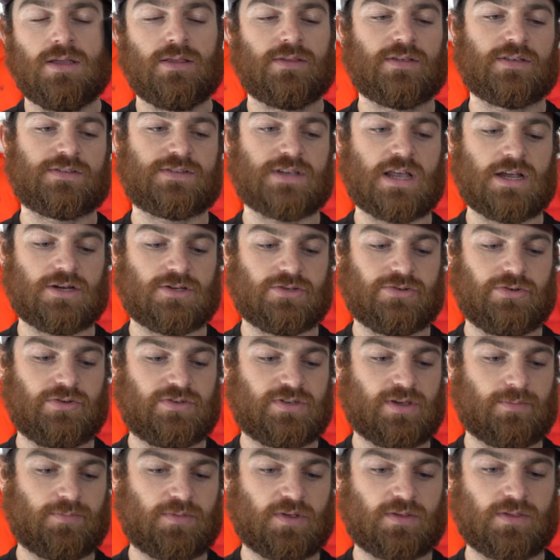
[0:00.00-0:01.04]
That's actually
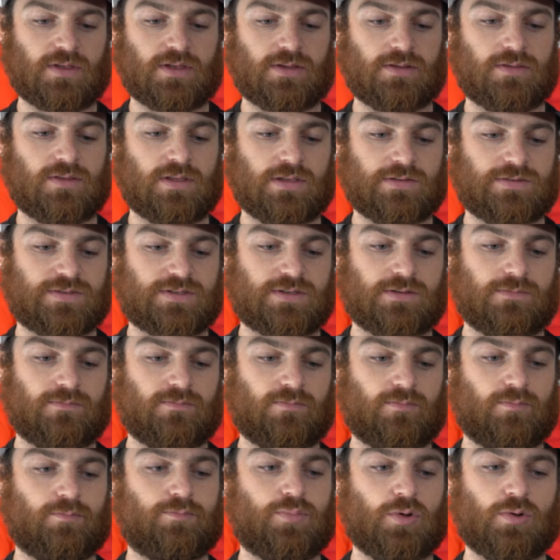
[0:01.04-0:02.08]
something that's
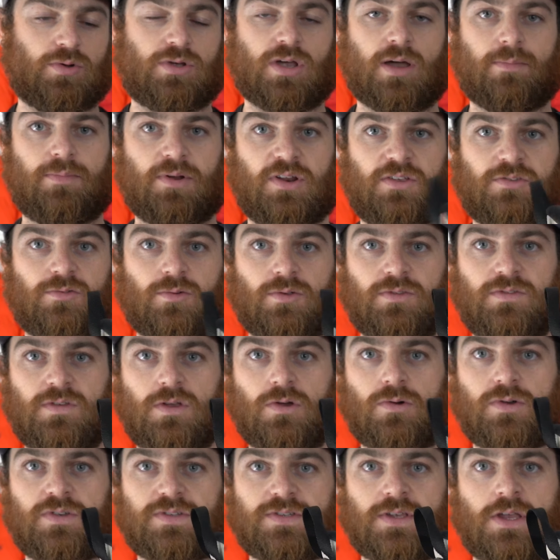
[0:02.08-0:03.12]
boot companies will
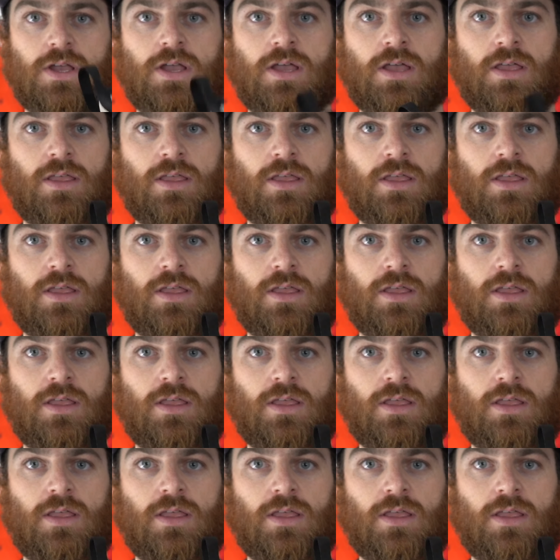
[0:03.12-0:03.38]
do, is